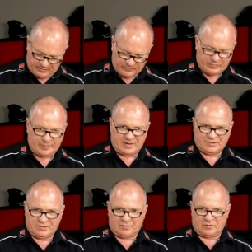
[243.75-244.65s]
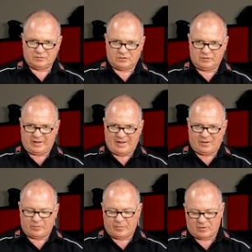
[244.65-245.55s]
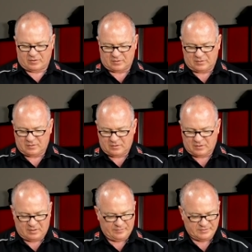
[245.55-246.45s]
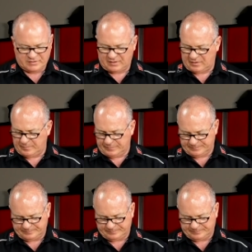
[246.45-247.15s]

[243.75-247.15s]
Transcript: from that center to the outer part of this hub.